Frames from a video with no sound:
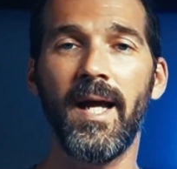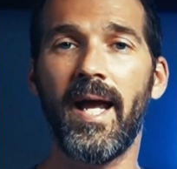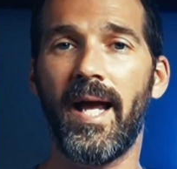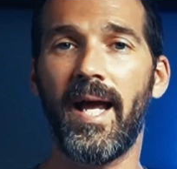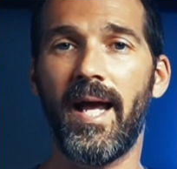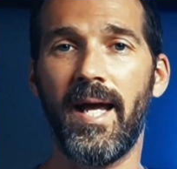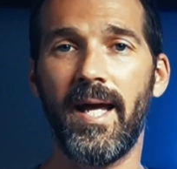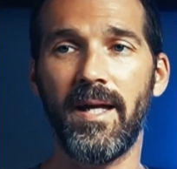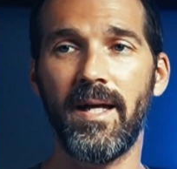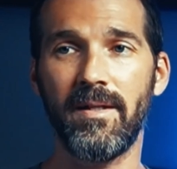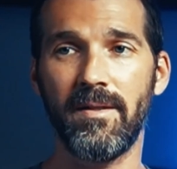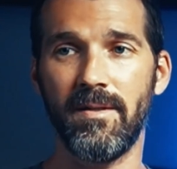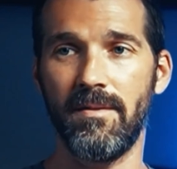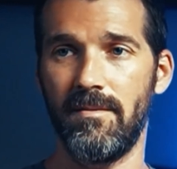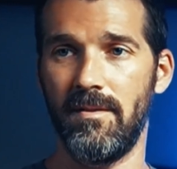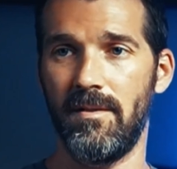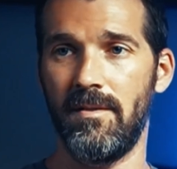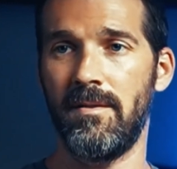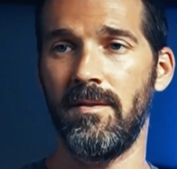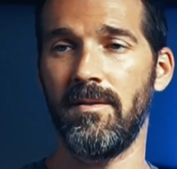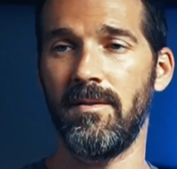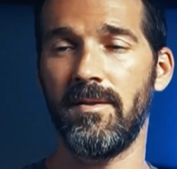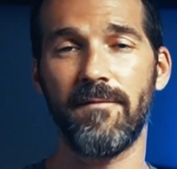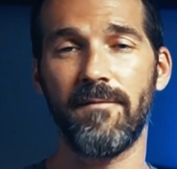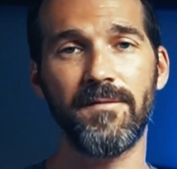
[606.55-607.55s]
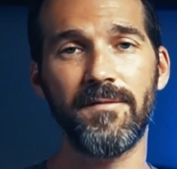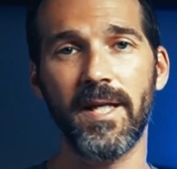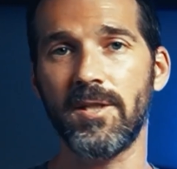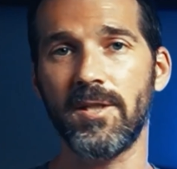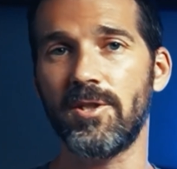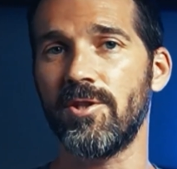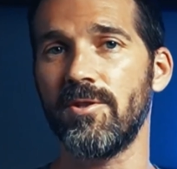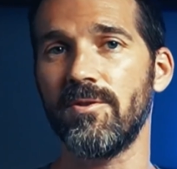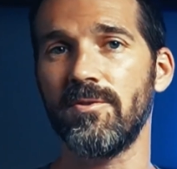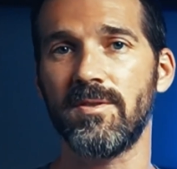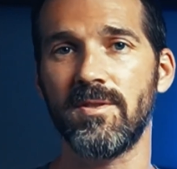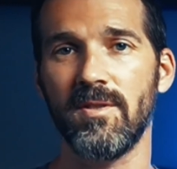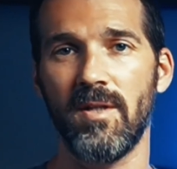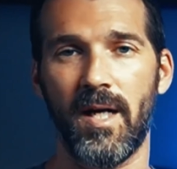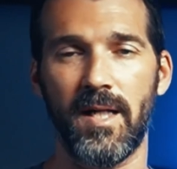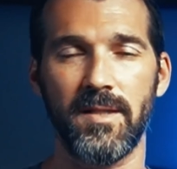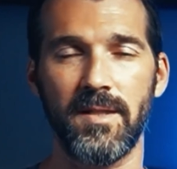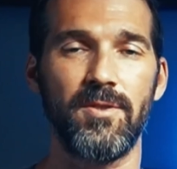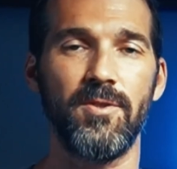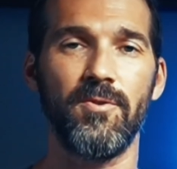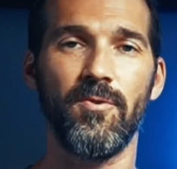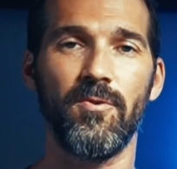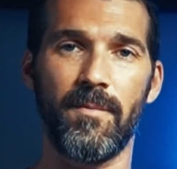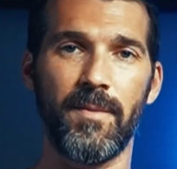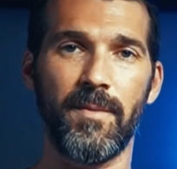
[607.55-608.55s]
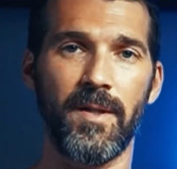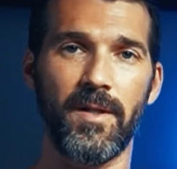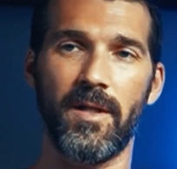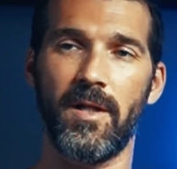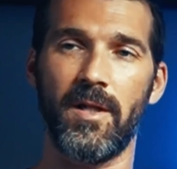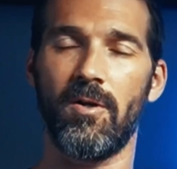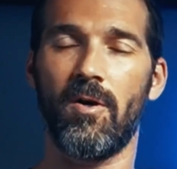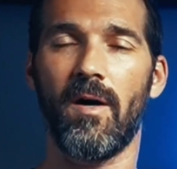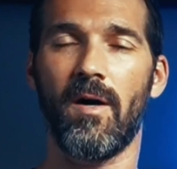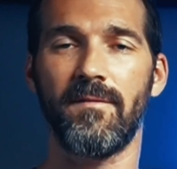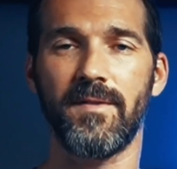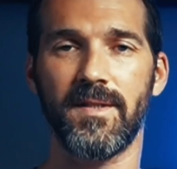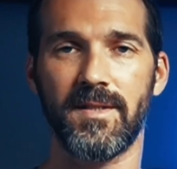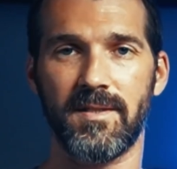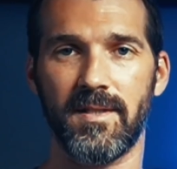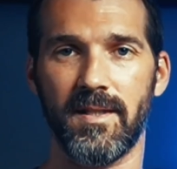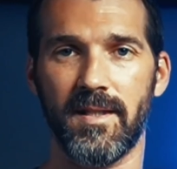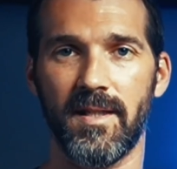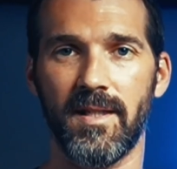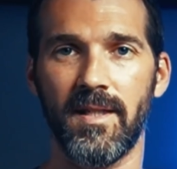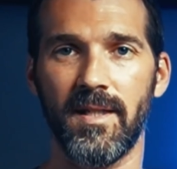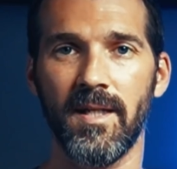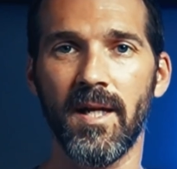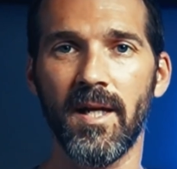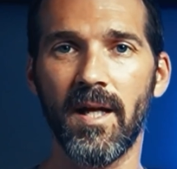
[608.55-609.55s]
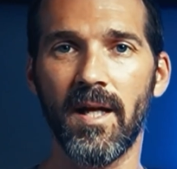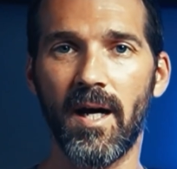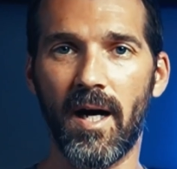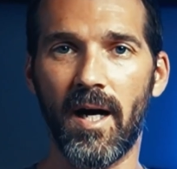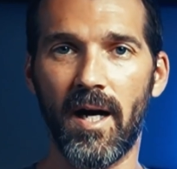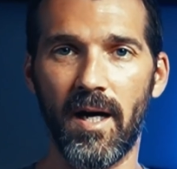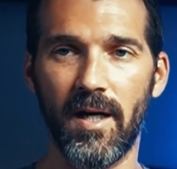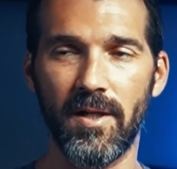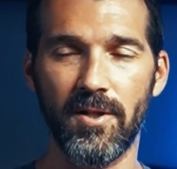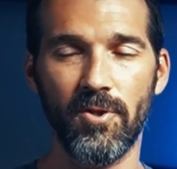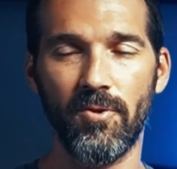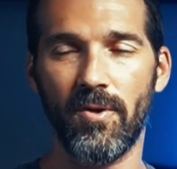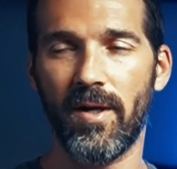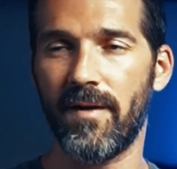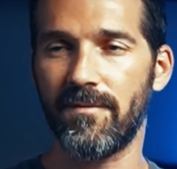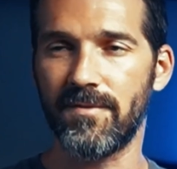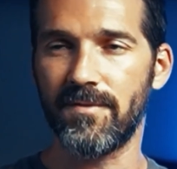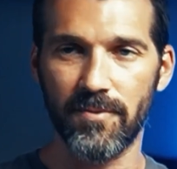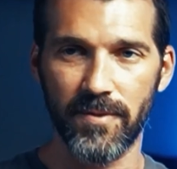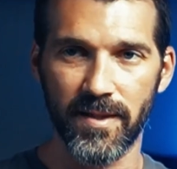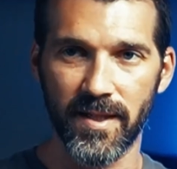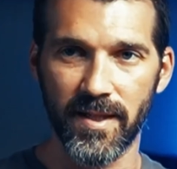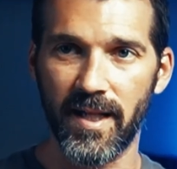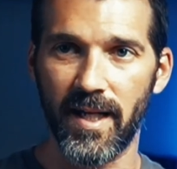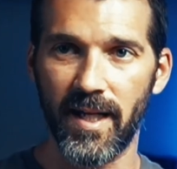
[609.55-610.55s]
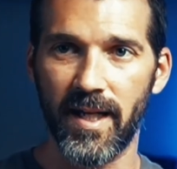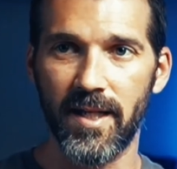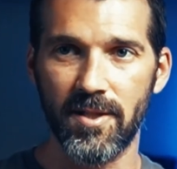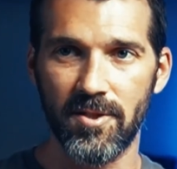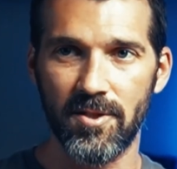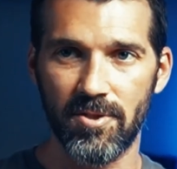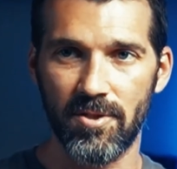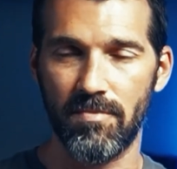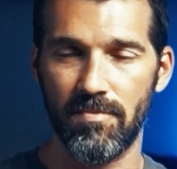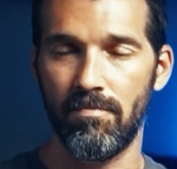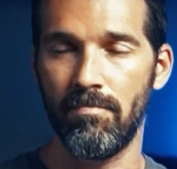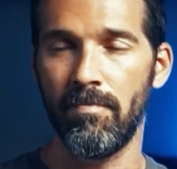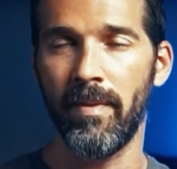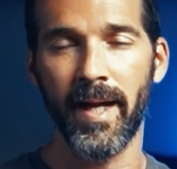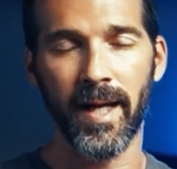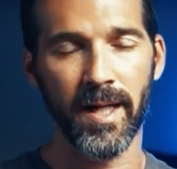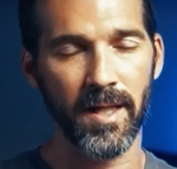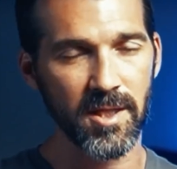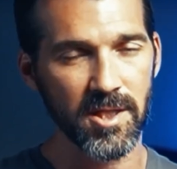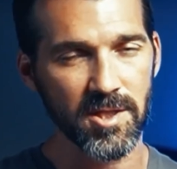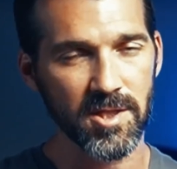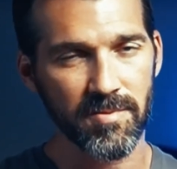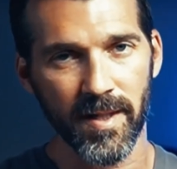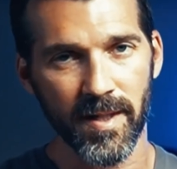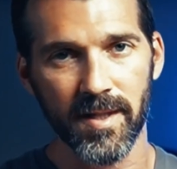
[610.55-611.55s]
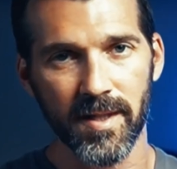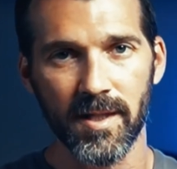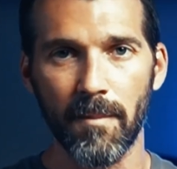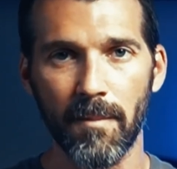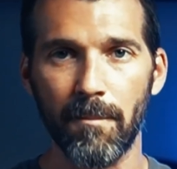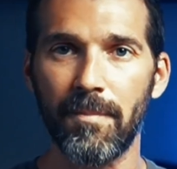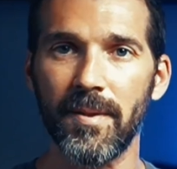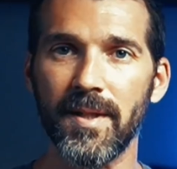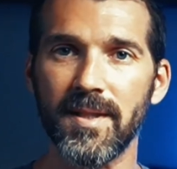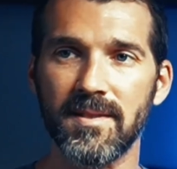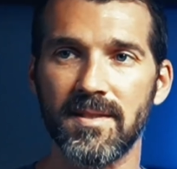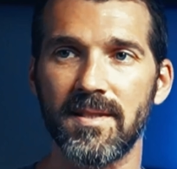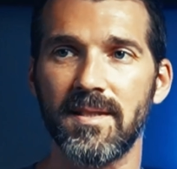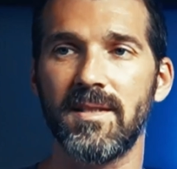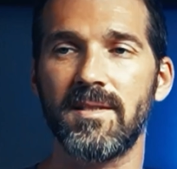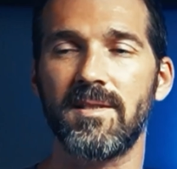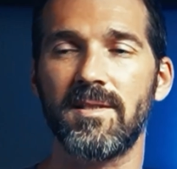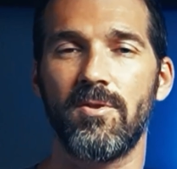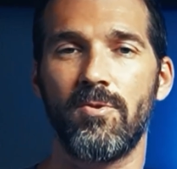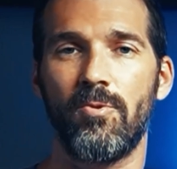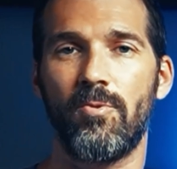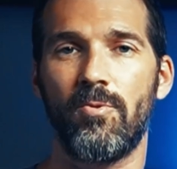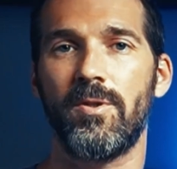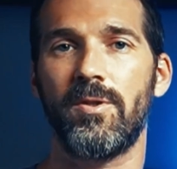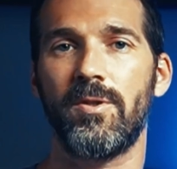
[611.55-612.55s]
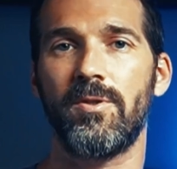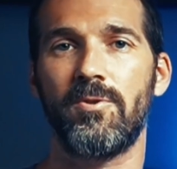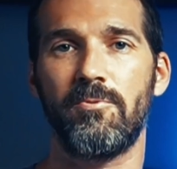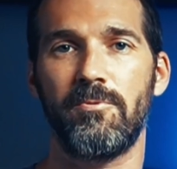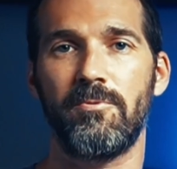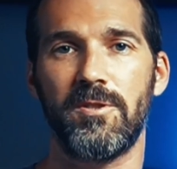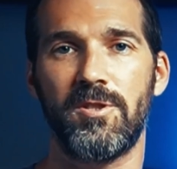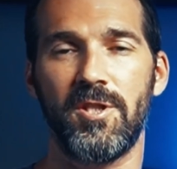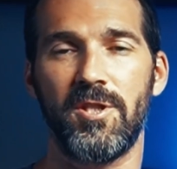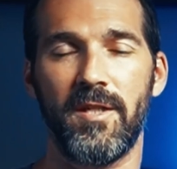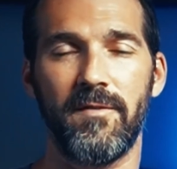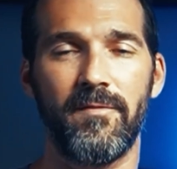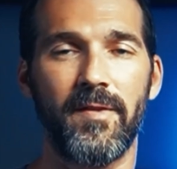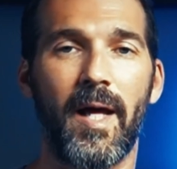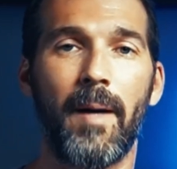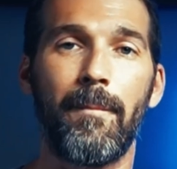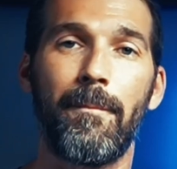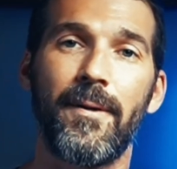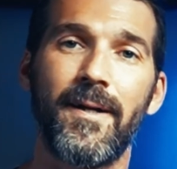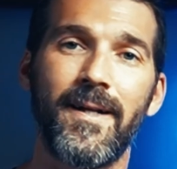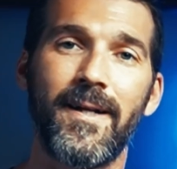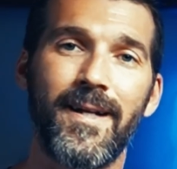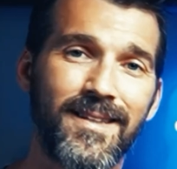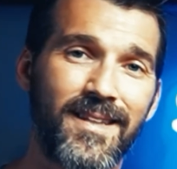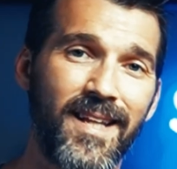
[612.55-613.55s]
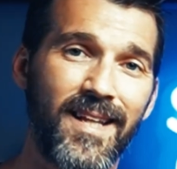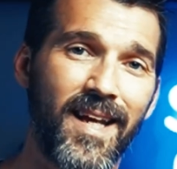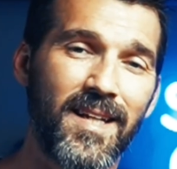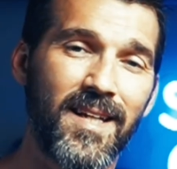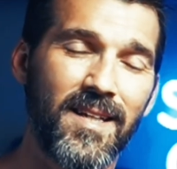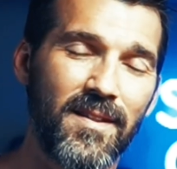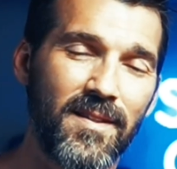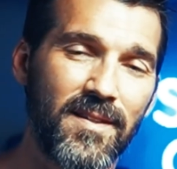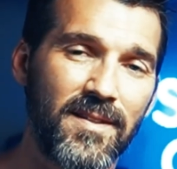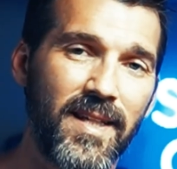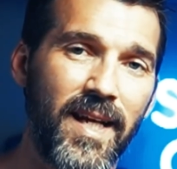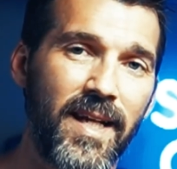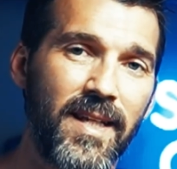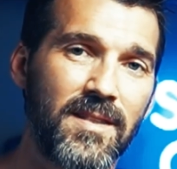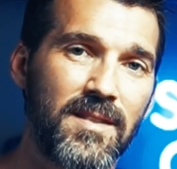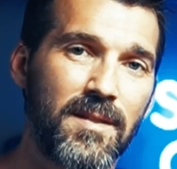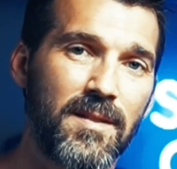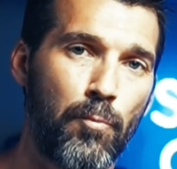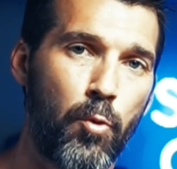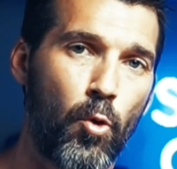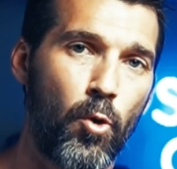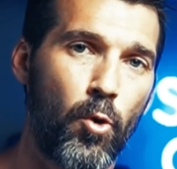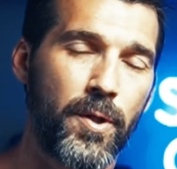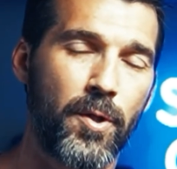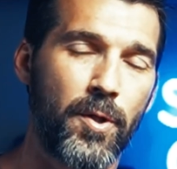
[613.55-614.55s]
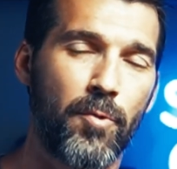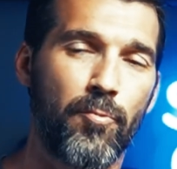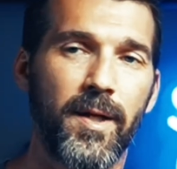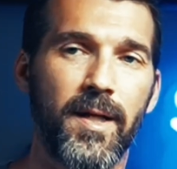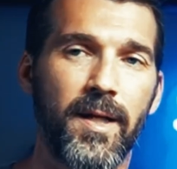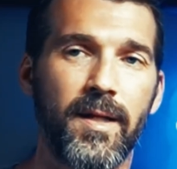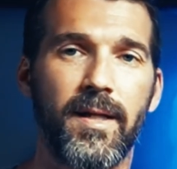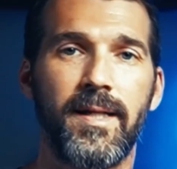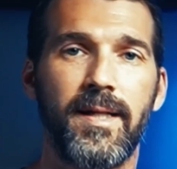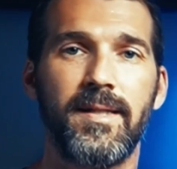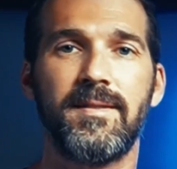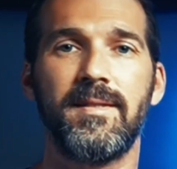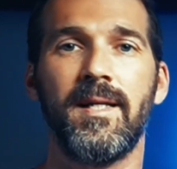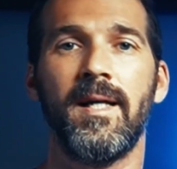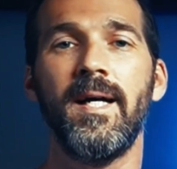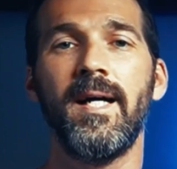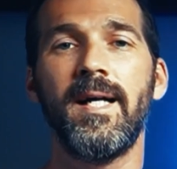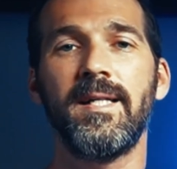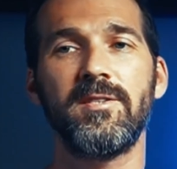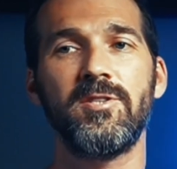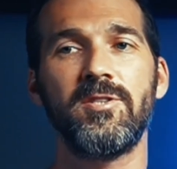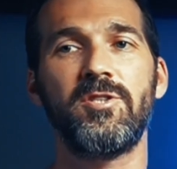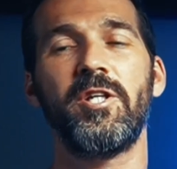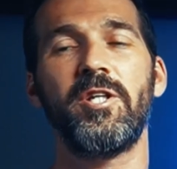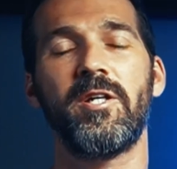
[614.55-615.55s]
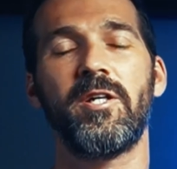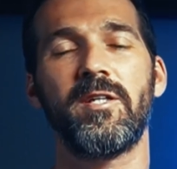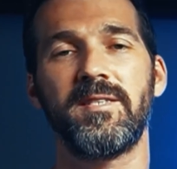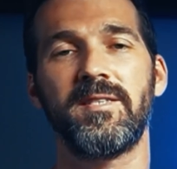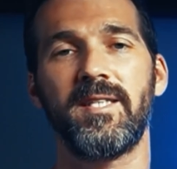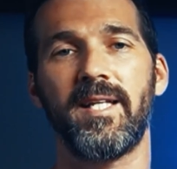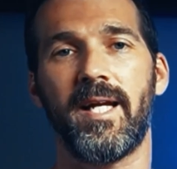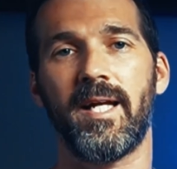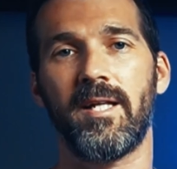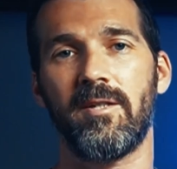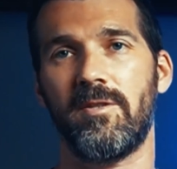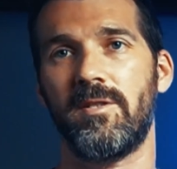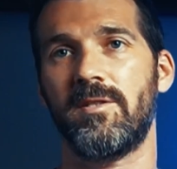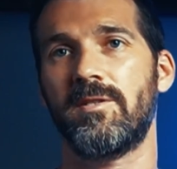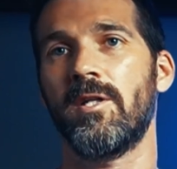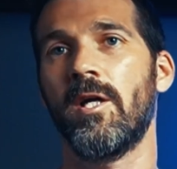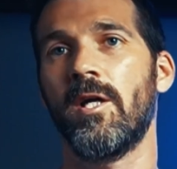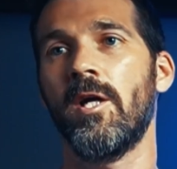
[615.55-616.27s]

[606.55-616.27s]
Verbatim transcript: And if they choose not to, I mean, then obviously uh, you'll have to engage management and the business in order to achieve that. But at the end of the day, it's important to realize as a G R C analyst,